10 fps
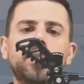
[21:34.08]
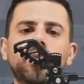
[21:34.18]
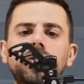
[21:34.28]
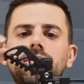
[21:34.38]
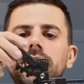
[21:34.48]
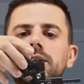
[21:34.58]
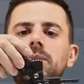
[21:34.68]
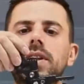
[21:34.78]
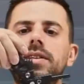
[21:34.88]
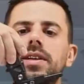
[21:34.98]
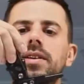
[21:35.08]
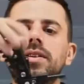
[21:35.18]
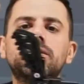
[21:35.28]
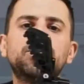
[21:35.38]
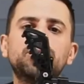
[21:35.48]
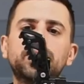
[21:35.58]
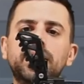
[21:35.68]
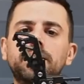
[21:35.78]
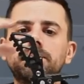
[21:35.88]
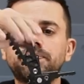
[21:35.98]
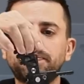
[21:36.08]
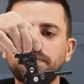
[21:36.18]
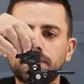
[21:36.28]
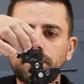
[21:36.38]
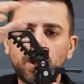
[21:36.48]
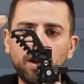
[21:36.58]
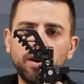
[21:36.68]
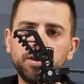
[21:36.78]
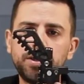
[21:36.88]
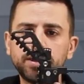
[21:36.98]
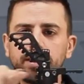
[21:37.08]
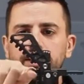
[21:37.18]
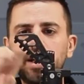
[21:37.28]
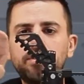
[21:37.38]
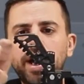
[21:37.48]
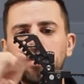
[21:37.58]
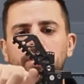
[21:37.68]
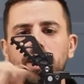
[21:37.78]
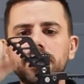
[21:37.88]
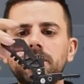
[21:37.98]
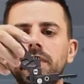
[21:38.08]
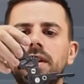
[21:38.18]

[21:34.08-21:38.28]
of the flexibility to adjust that back part.